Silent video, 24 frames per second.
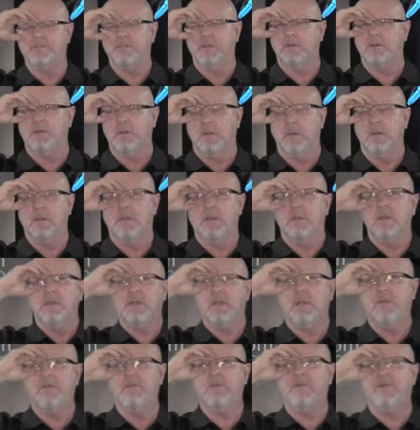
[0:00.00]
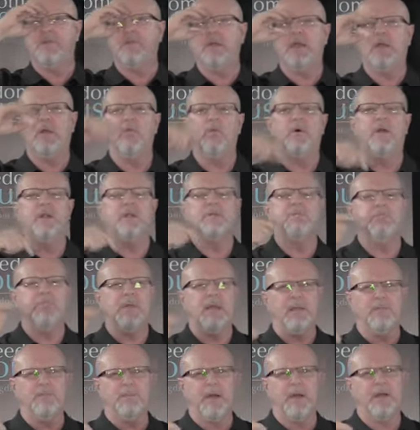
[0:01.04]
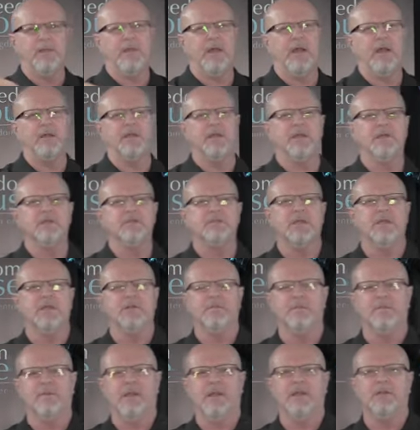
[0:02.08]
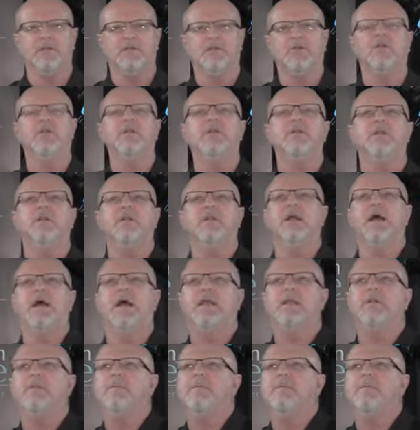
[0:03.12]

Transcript: But even then, what he meant by that is that during the night,